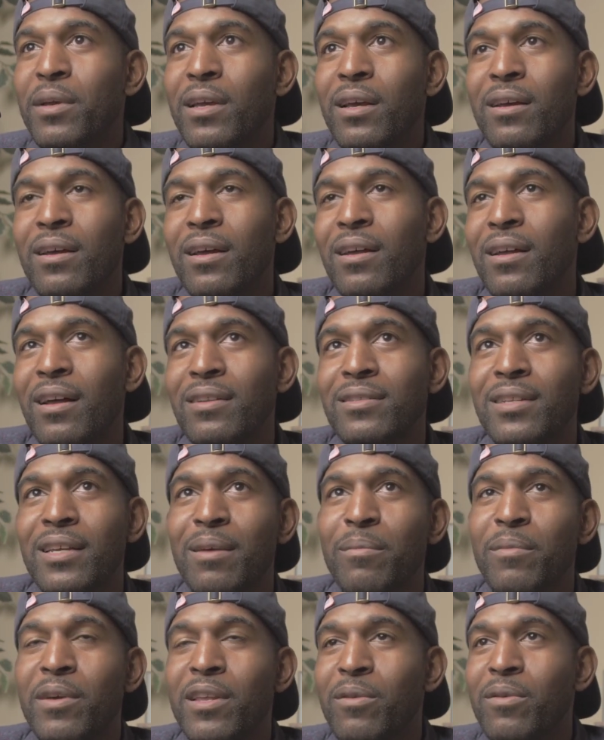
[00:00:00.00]
take a
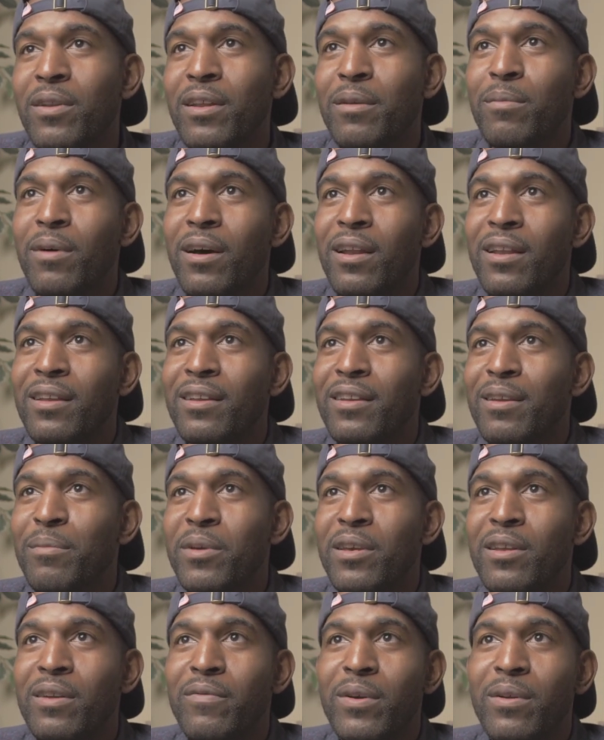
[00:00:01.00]
meeting with anybody. Give me an
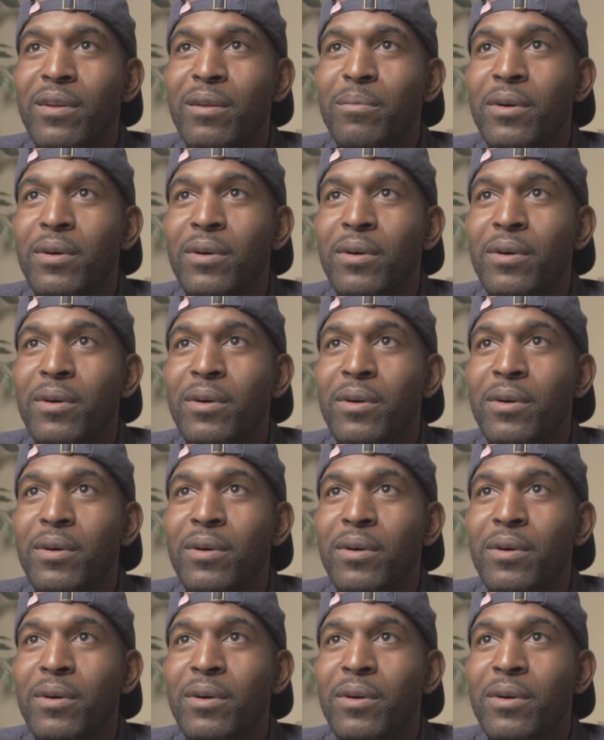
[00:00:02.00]
interview with anybody.